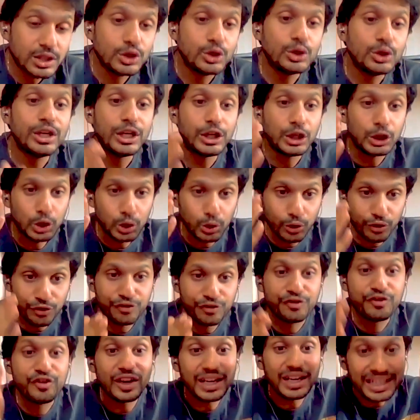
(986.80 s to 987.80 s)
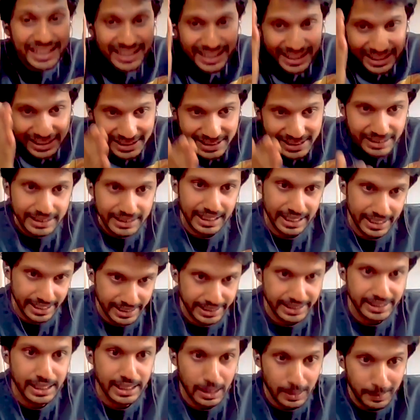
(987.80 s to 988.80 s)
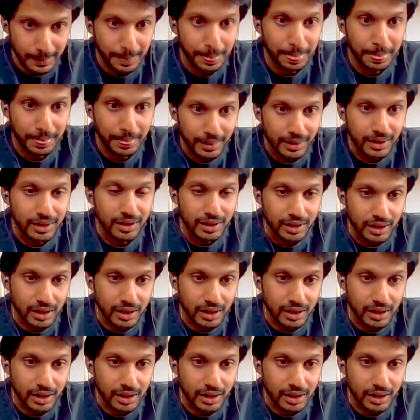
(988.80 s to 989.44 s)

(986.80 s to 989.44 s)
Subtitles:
First, you need to filter that idea.